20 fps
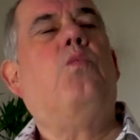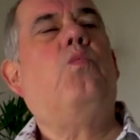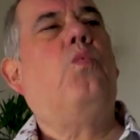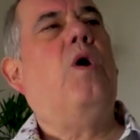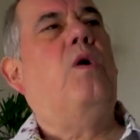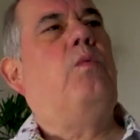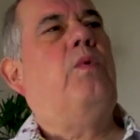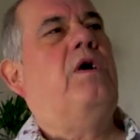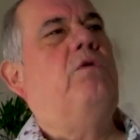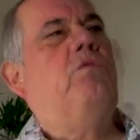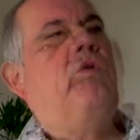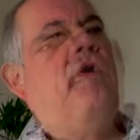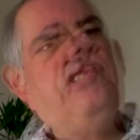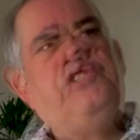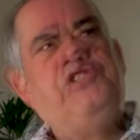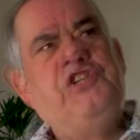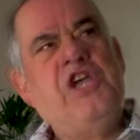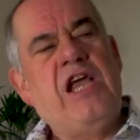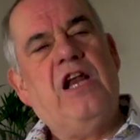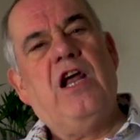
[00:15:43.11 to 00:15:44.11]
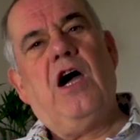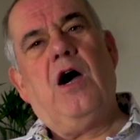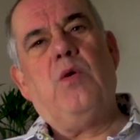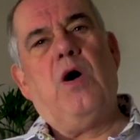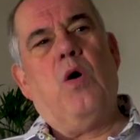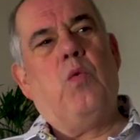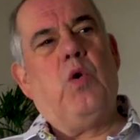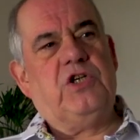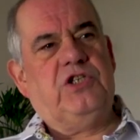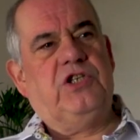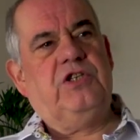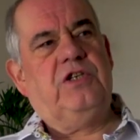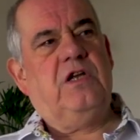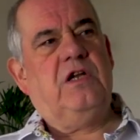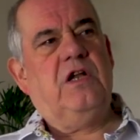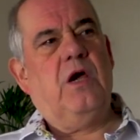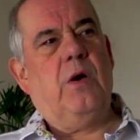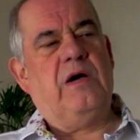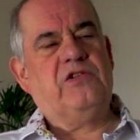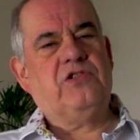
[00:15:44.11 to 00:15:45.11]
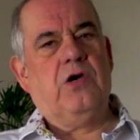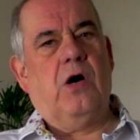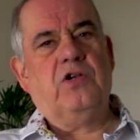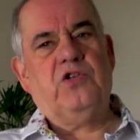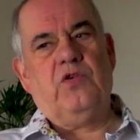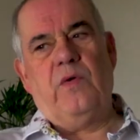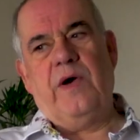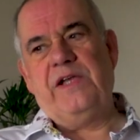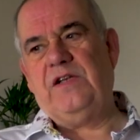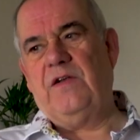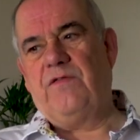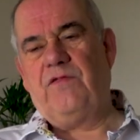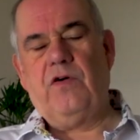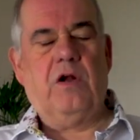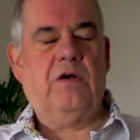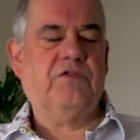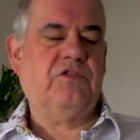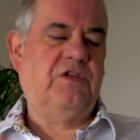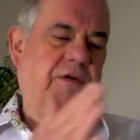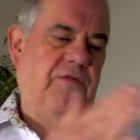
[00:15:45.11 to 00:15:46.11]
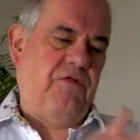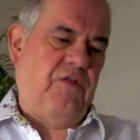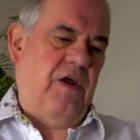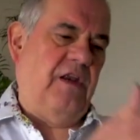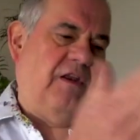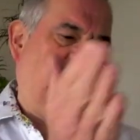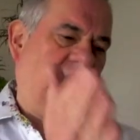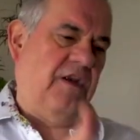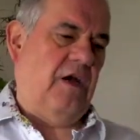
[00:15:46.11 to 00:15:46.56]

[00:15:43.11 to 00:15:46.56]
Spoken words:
we were with Gino Washington, who I was also waiting for, obviously a friend of